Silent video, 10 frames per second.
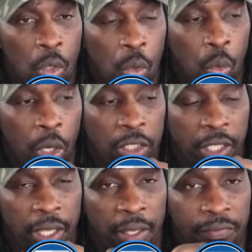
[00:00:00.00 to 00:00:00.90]

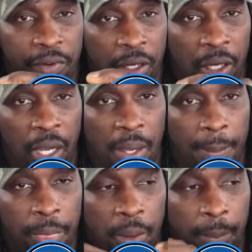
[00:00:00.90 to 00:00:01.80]
whatever
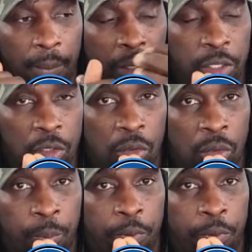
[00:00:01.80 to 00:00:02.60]
number you